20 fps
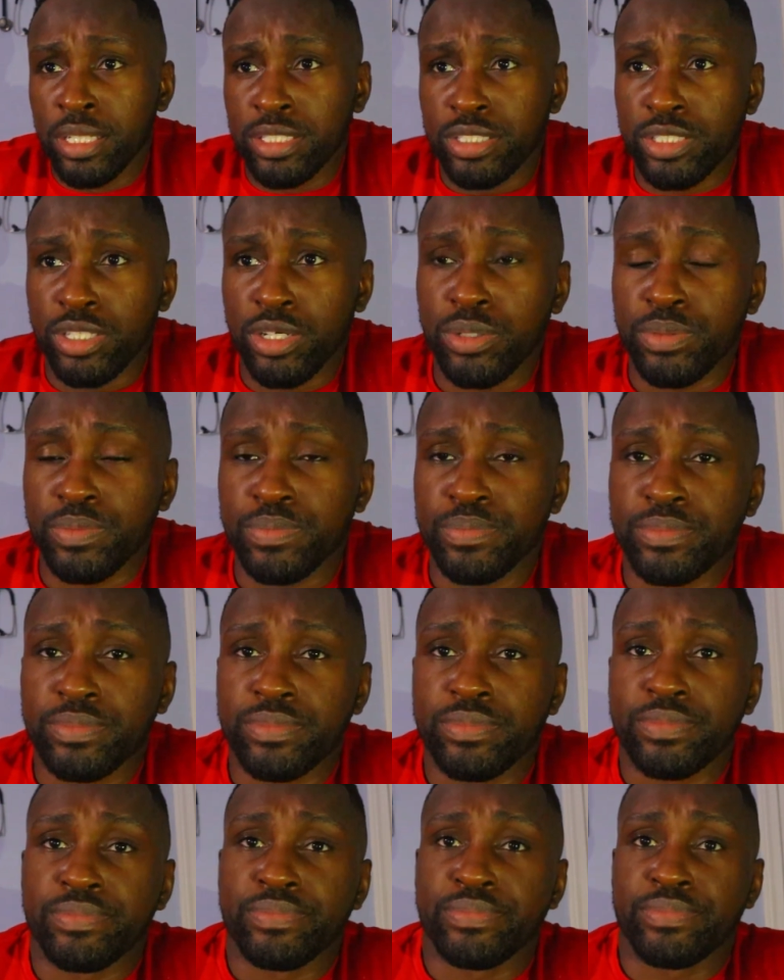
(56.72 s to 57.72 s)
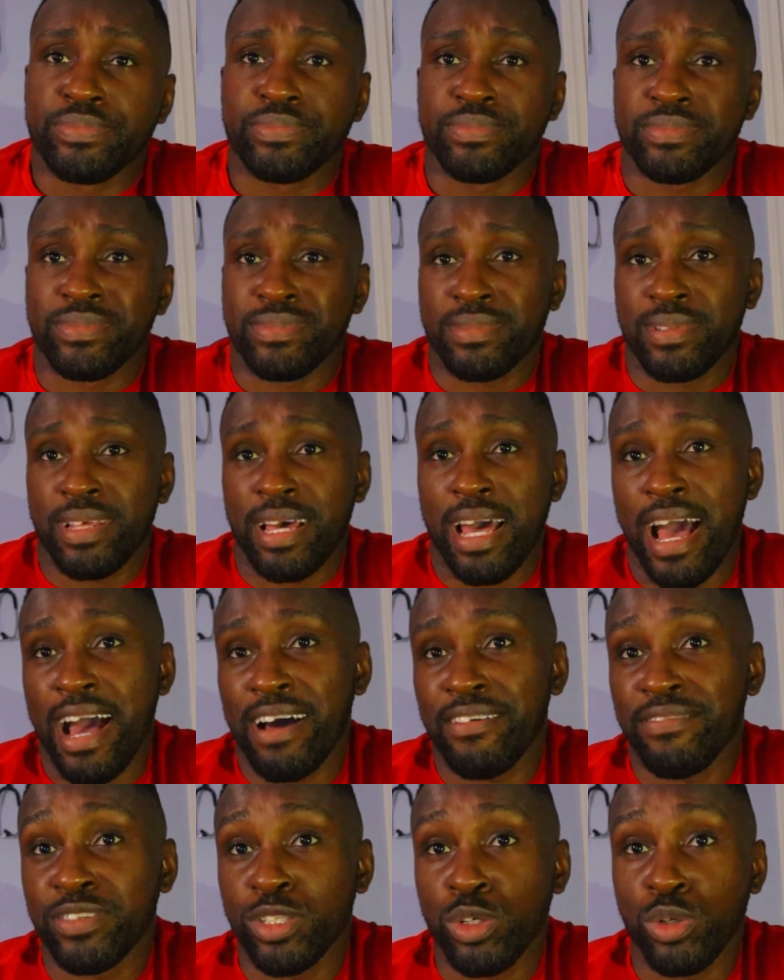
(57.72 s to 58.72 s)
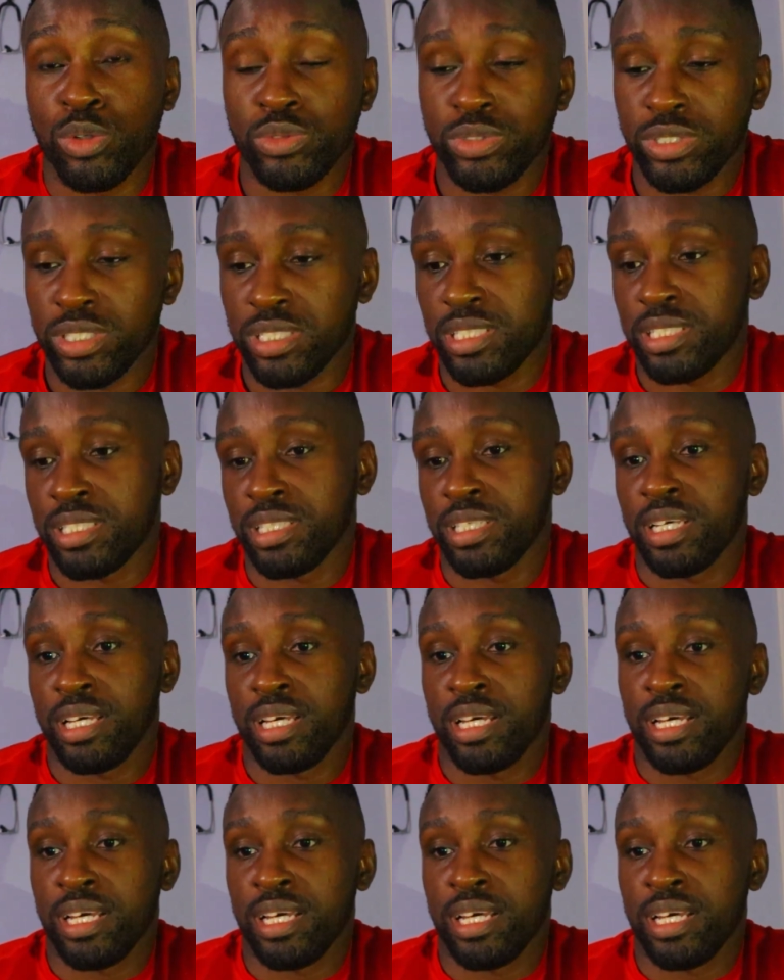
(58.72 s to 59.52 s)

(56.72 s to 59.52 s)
So I have notes